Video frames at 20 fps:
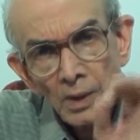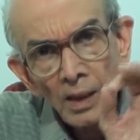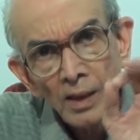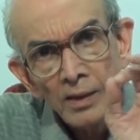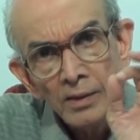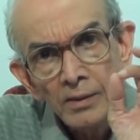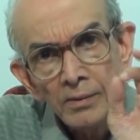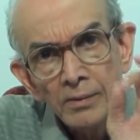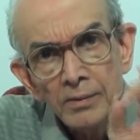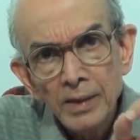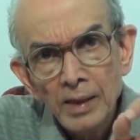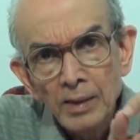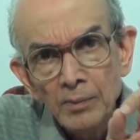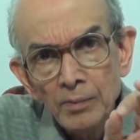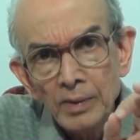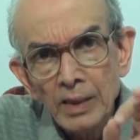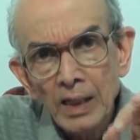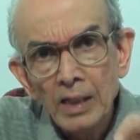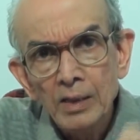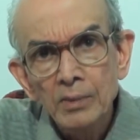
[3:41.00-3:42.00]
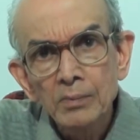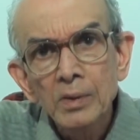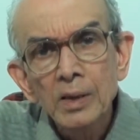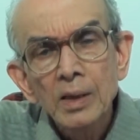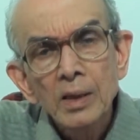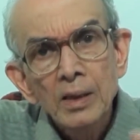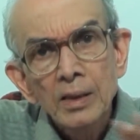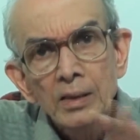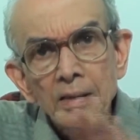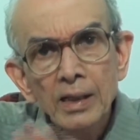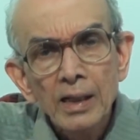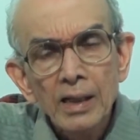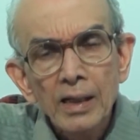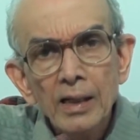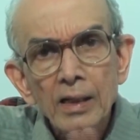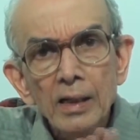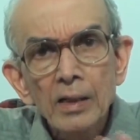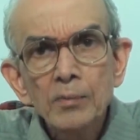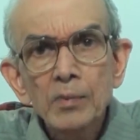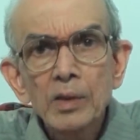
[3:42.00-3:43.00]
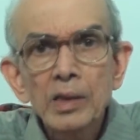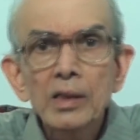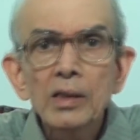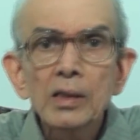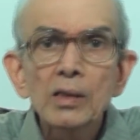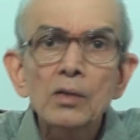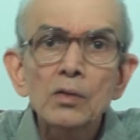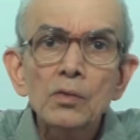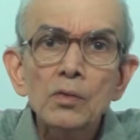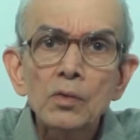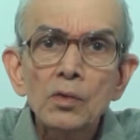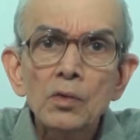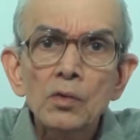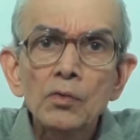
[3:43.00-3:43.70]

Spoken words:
At the same time, there are remedies